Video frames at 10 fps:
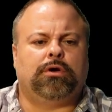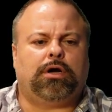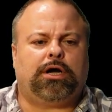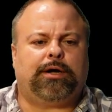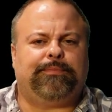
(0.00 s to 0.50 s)

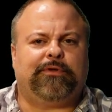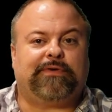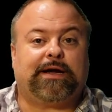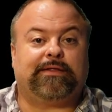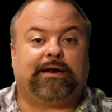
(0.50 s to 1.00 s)
um, the
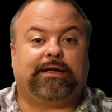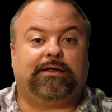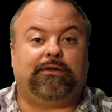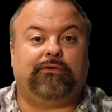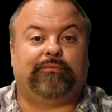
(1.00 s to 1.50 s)
fact that I
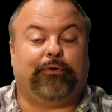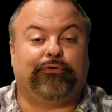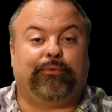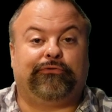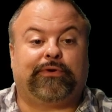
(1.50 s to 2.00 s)
can use
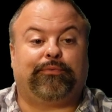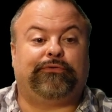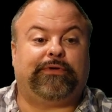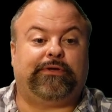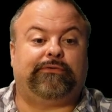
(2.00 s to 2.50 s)
multiple
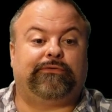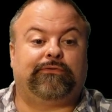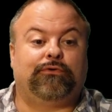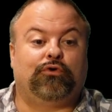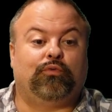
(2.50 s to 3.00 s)
subroutines
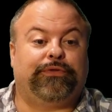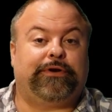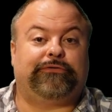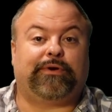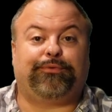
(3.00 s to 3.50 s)
within
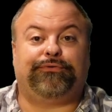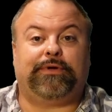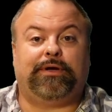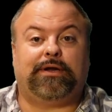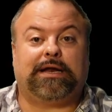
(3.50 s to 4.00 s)
a
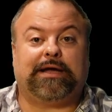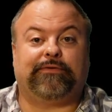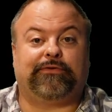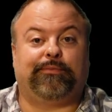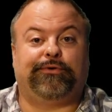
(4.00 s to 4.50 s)
subroutine and have a
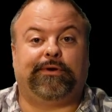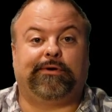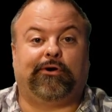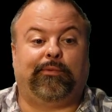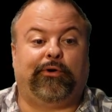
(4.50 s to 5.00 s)
subroutine
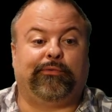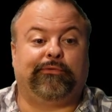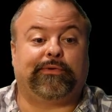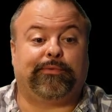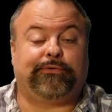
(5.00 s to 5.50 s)
call multiple
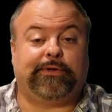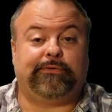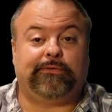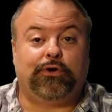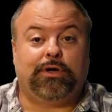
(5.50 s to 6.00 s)

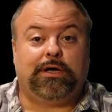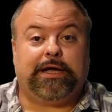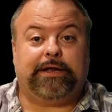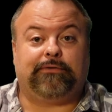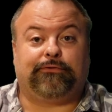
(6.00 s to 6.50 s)
subroutines, and to